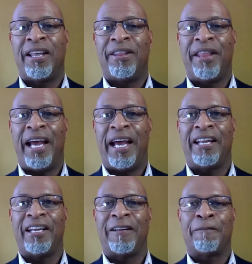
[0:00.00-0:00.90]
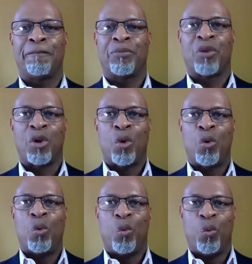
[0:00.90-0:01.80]
that
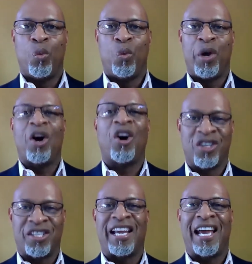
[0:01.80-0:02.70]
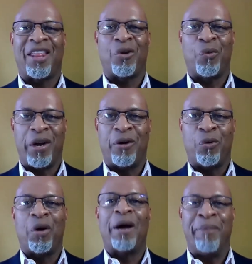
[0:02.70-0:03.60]
we're all together, we're
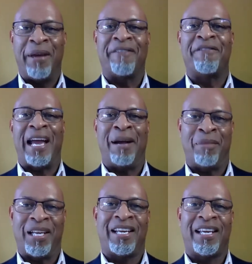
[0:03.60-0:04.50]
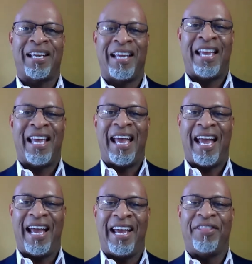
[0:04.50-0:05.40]
one big family.
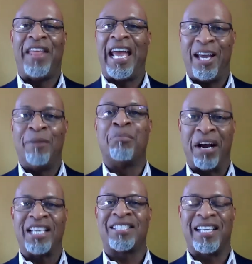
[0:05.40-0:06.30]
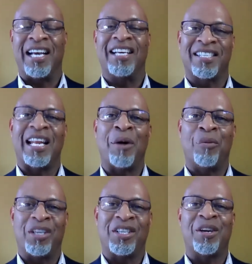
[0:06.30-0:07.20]
And they embraced us, and I
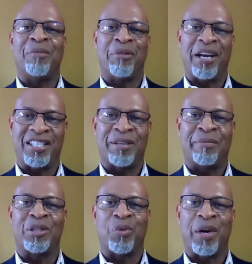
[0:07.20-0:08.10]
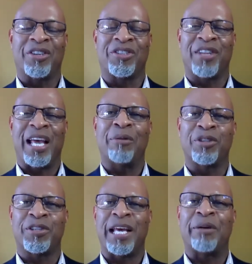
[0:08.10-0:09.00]
wanted to embrace them as well. So that
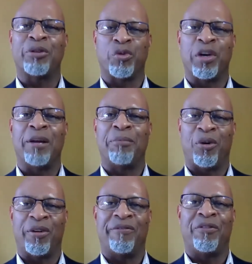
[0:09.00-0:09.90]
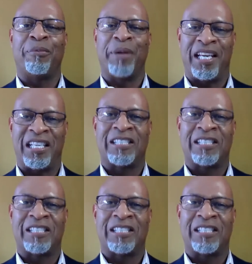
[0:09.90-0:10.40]
was that was really important for me.